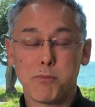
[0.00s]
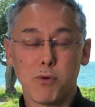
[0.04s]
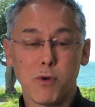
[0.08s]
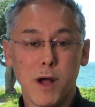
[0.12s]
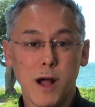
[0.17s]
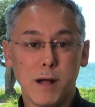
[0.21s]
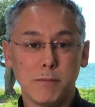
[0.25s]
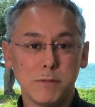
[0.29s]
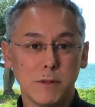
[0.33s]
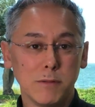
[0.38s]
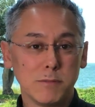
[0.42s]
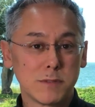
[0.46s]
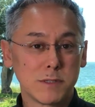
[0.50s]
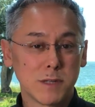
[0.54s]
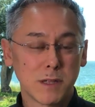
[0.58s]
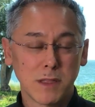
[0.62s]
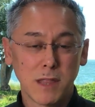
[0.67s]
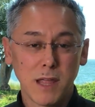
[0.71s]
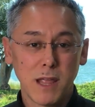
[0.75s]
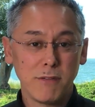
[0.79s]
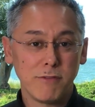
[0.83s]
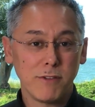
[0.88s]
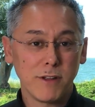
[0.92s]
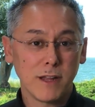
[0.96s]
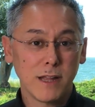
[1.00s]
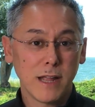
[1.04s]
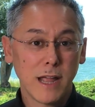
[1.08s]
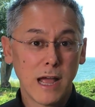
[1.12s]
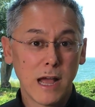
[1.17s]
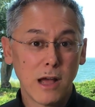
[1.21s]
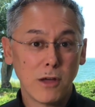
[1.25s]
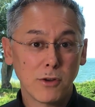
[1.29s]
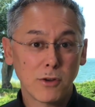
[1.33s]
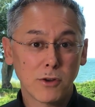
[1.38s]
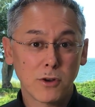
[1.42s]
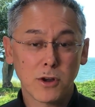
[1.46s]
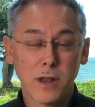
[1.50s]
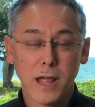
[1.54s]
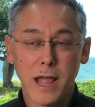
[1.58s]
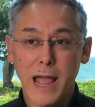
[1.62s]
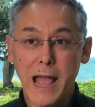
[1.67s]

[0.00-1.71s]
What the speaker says: problems that they've encountered,